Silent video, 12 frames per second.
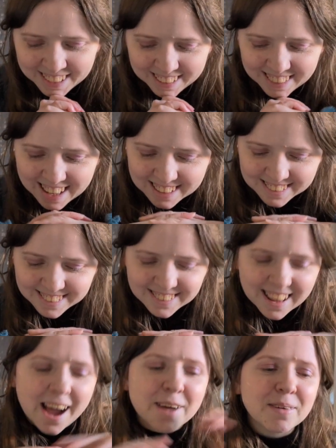That's
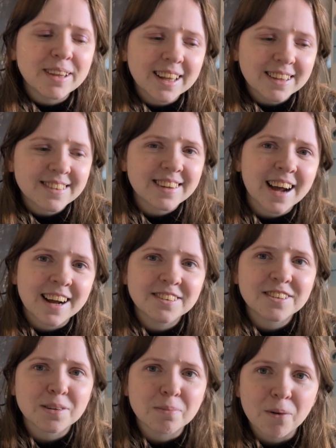the kind
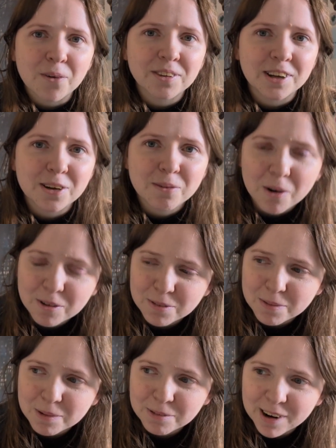of support that you want
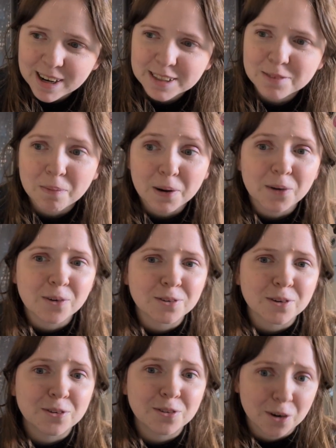from a friend, but
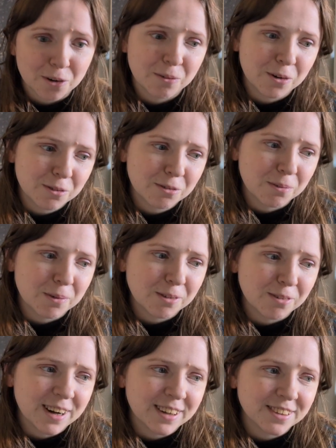also don't want from a
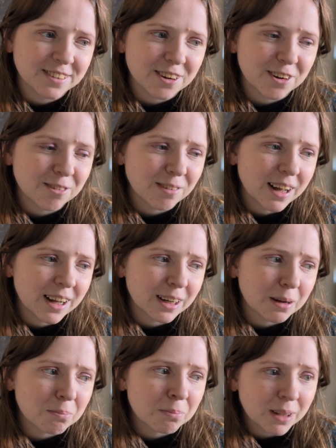friend, of
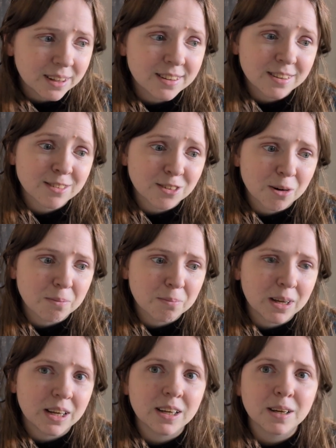like, please stop
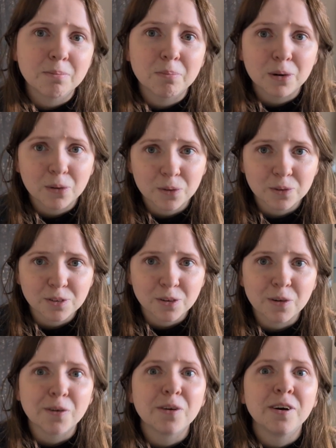me, but
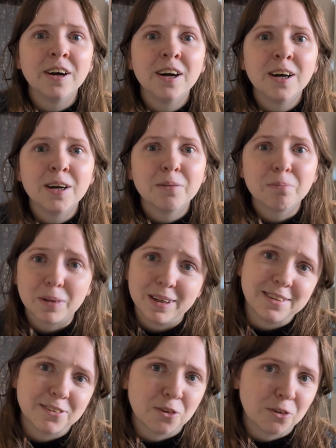also
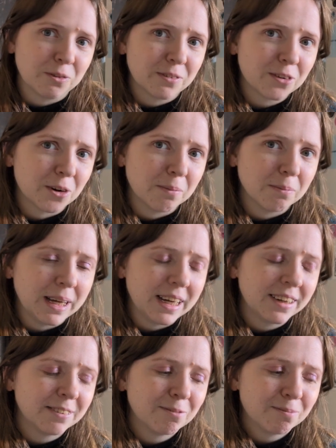please don't stop
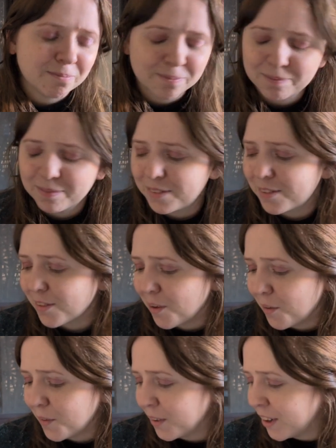me.
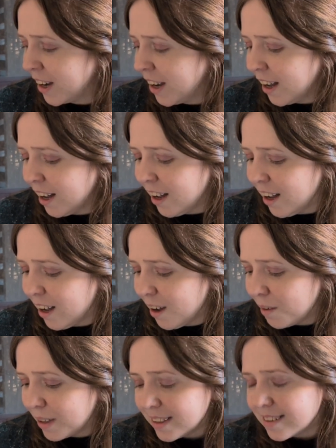So
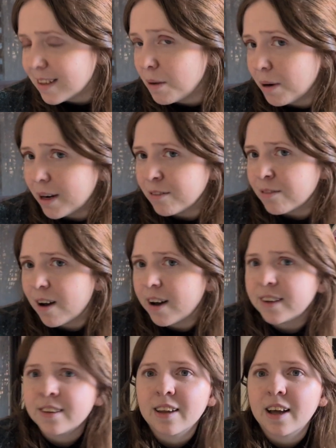we're gonna see what I
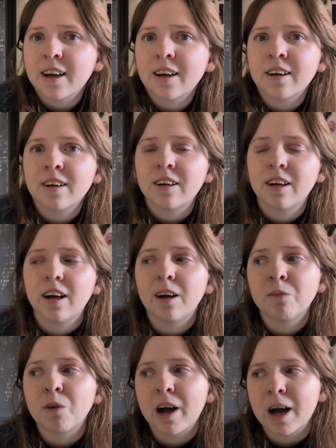find there
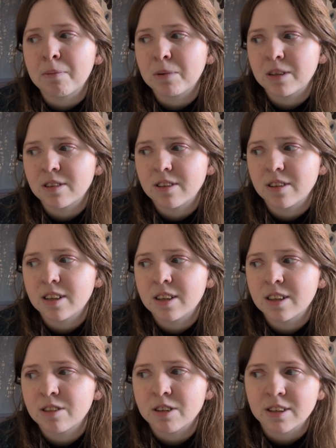and what happens
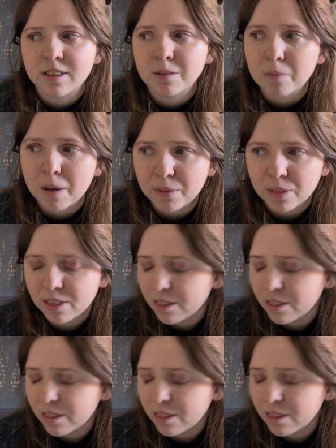in the rest of the month.